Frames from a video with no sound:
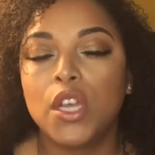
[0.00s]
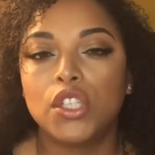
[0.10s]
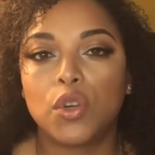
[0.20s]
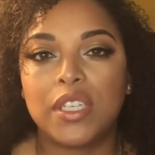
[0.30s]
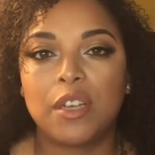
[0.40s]

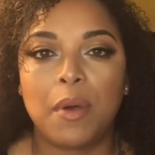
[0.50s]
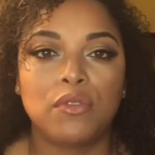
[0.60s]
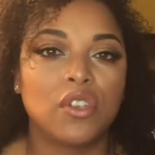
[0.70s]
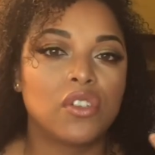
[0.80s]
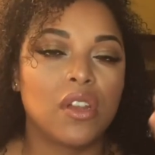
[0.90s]
So it's
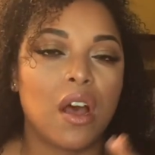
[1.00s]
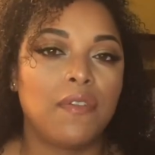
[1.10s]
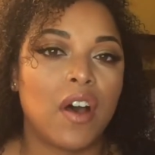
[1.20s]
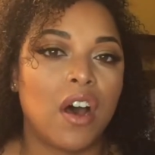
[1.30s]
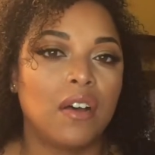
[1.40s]
supposed to
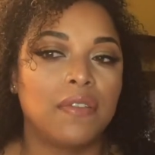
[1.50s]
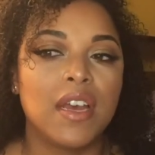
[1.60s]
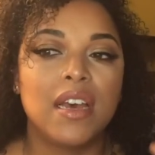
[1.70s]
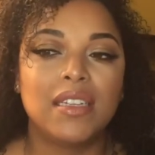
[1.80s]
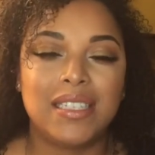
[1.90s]
slough off
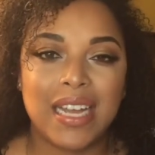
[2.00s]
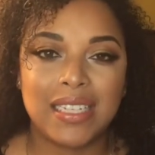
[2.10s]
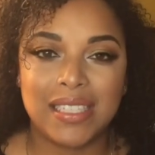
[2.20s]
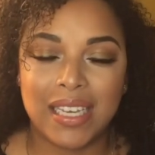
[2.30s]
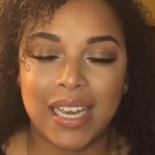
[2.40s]

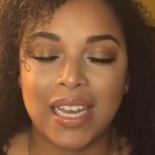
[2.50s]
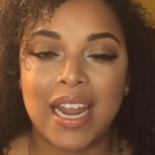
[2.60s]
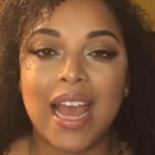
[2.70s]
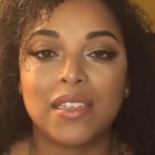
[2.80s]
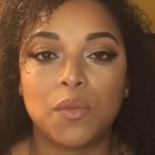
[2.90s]
dead skin
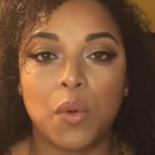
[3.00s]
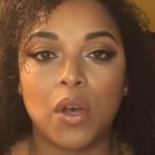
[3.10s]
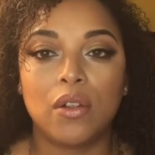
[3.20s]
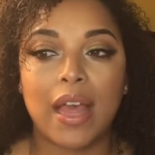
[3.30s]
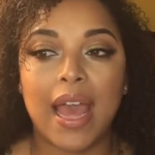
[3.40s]
as
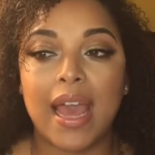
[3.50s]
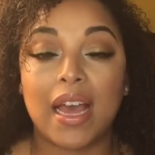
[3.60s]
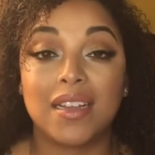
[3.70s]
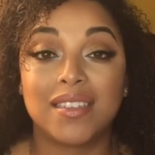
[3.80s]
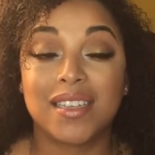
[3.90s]
well
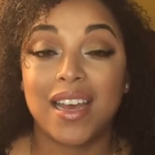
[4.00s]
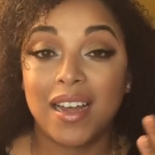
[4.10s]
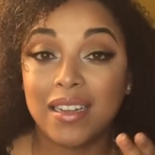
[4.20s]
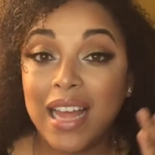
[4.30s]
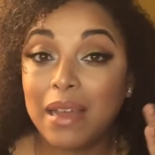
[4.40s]
as
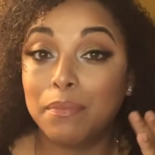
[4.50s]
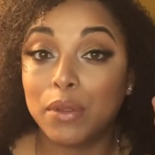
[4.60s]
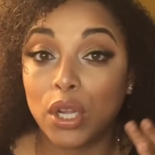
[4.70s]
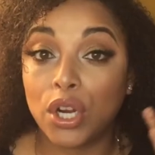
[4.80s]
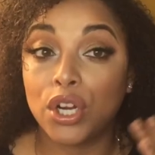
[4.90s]
kind of like
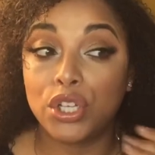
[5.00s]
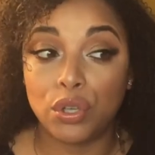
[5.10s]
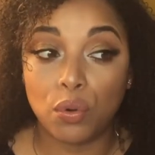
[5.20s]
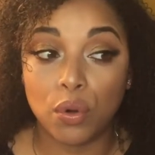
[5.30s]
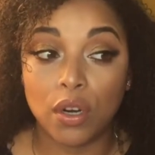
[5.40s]
blur
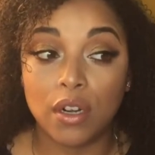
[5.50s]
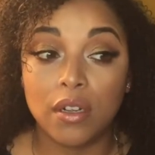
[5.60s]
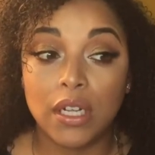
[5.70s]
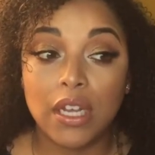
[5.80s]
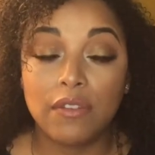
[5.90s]
your
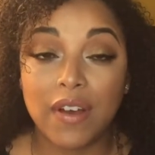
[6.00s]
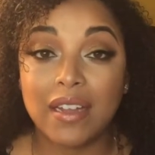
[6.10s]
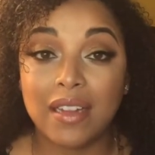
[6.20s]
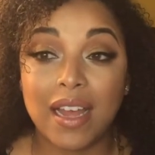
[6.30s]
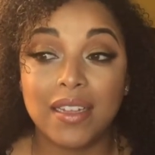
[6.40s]

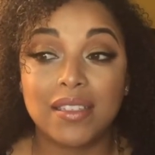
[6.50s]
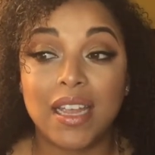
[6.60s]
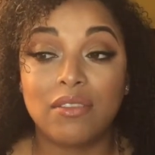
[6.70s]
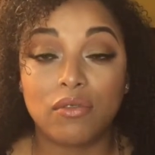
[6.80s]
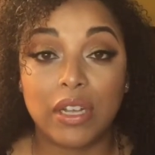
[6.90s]
fine lines
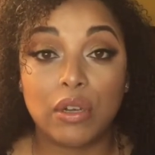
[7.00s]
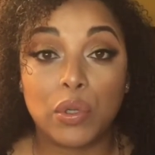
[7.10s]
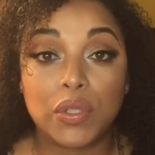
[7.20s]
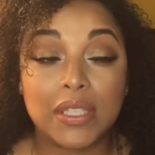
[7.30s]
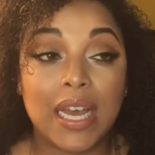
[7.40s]
and
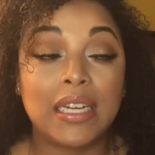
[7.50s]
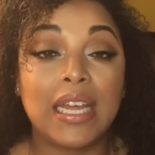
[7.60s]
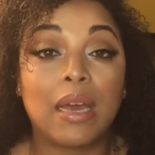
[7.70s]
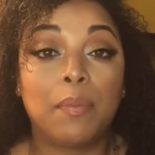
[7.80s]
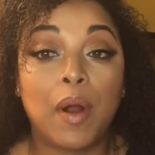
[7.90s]
wrinkles, kind of
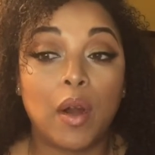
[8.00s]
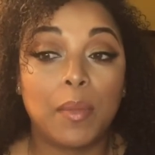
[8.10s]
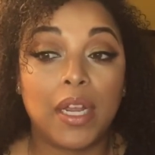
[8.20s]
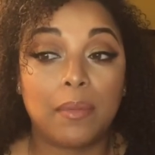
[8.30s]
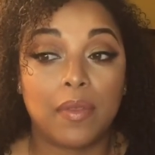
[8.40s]
like a
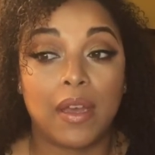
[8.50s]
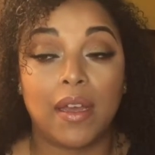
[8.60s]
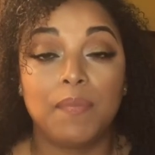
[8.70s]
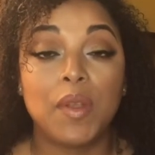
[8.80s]
permanent thing.